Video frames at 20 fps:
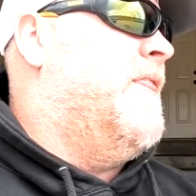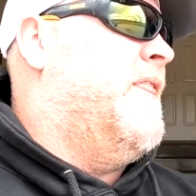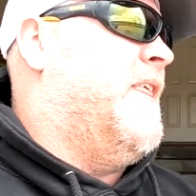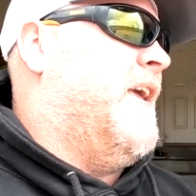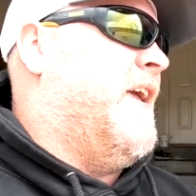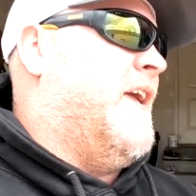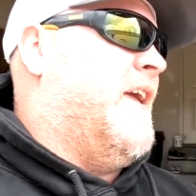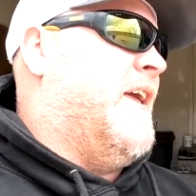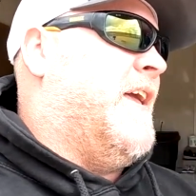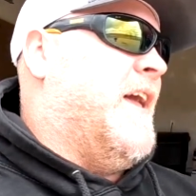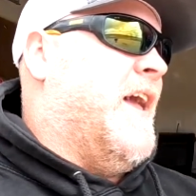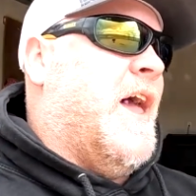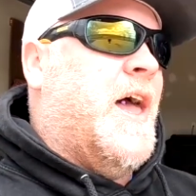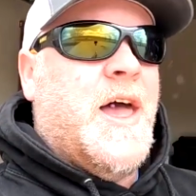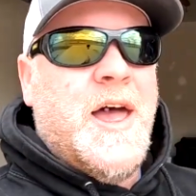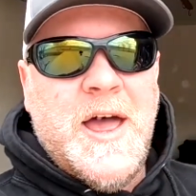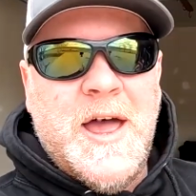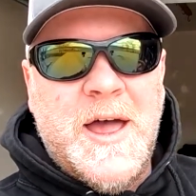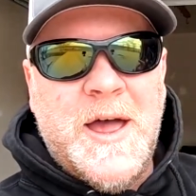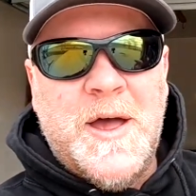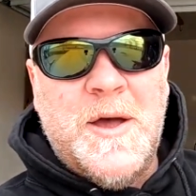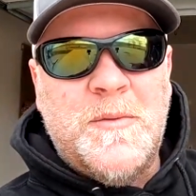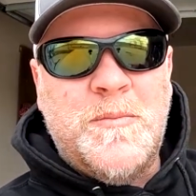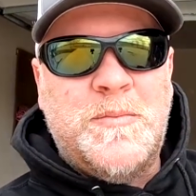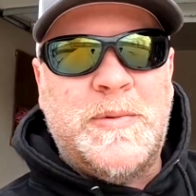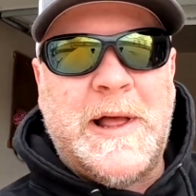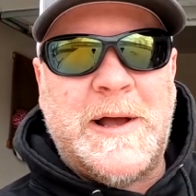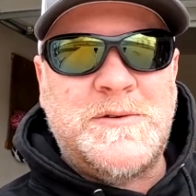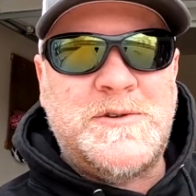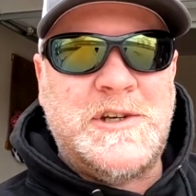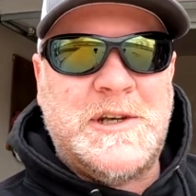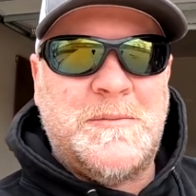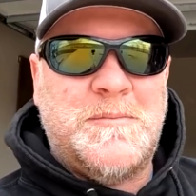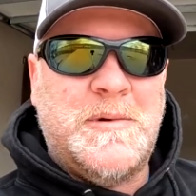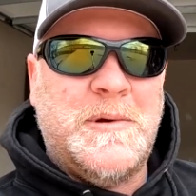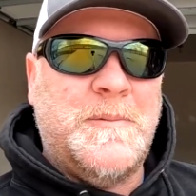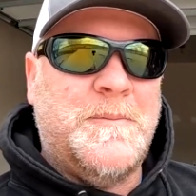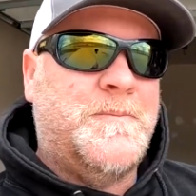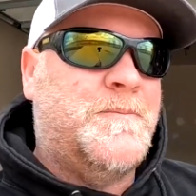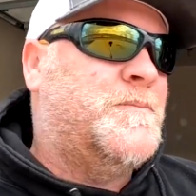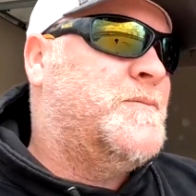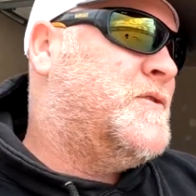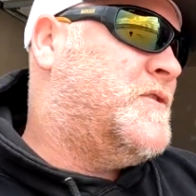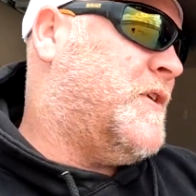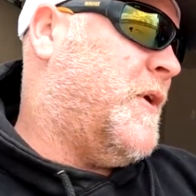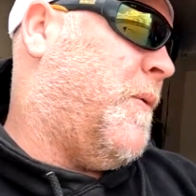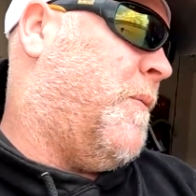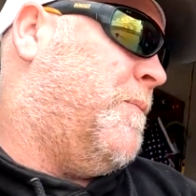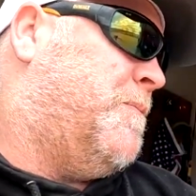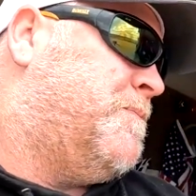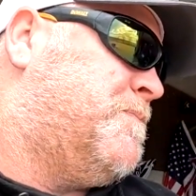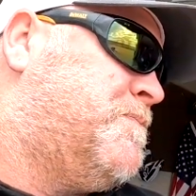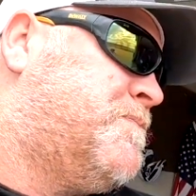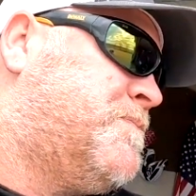the Plow Jeep. So,